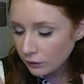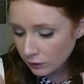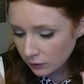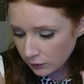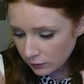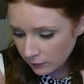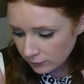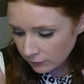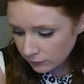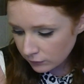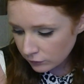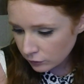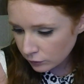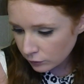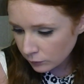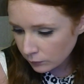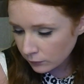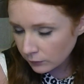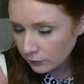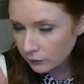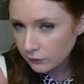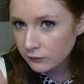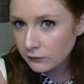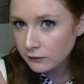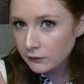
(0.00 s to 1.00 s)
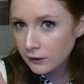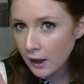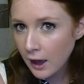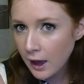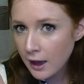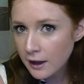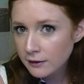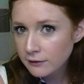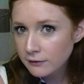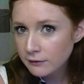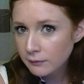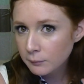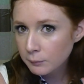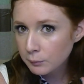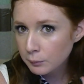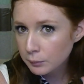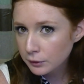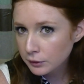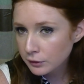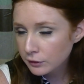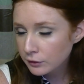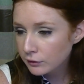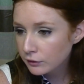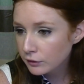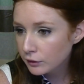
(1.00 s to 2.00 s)
These tools get
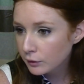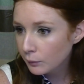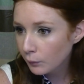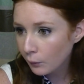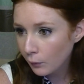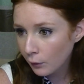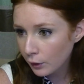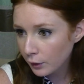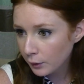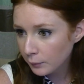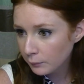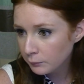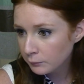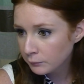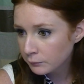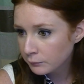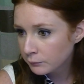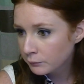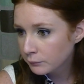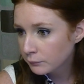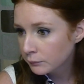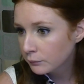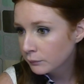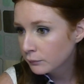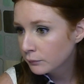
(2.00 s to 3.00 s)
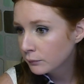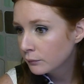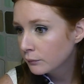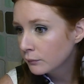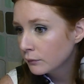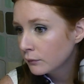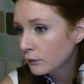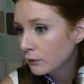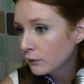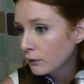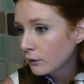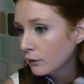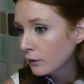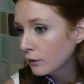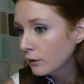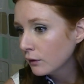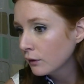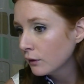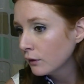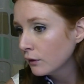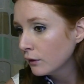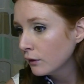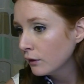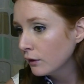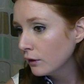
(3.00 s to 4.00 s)
pretty warm.
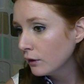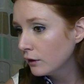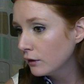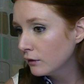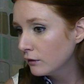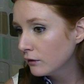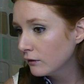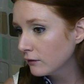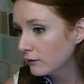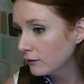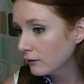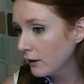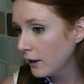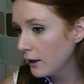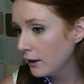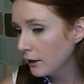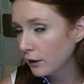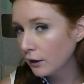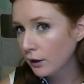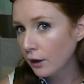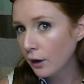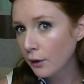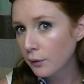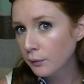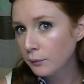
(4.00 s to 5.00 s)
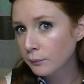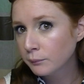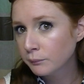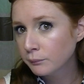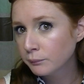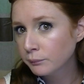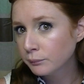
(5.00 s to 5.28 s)
And just let it go.